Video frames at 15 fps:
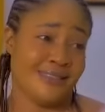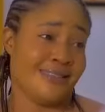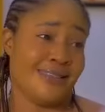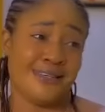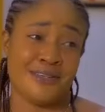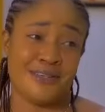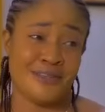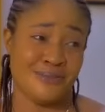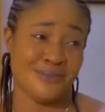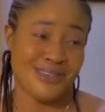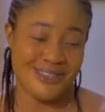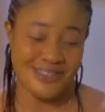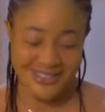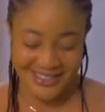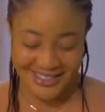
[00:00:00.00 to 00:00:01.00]
Thank you,
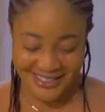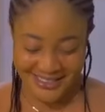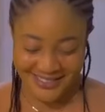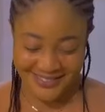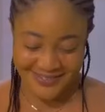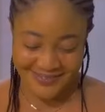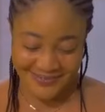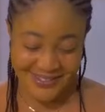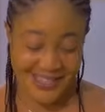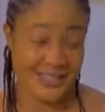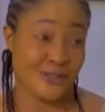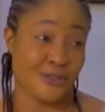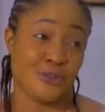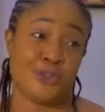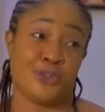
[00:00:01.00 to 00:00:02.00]
my queen.
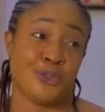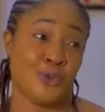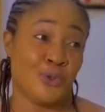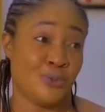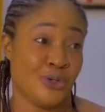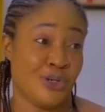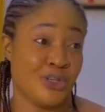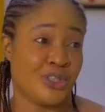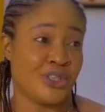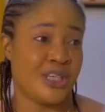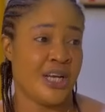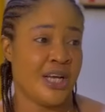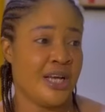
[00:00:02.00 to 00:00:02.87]
Thank you so much.